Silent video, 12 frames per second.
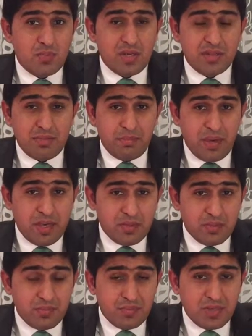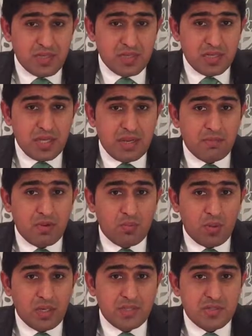We are the part of region, and we
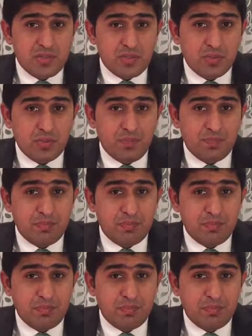want to